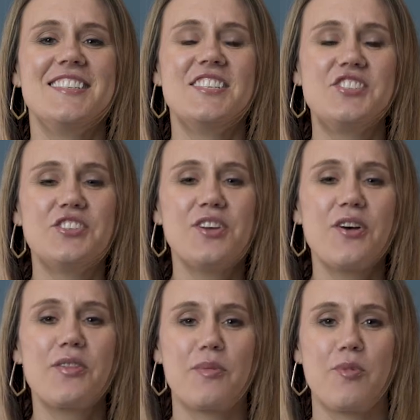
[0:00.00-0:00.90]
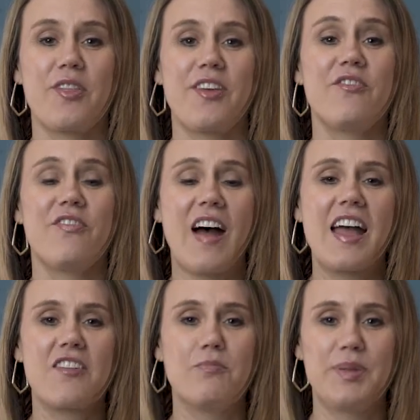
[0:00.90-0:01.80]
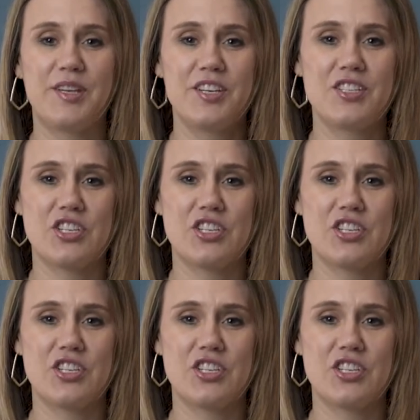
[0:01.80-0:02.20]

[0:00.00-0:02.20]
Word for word: Did you know that more than 5 billion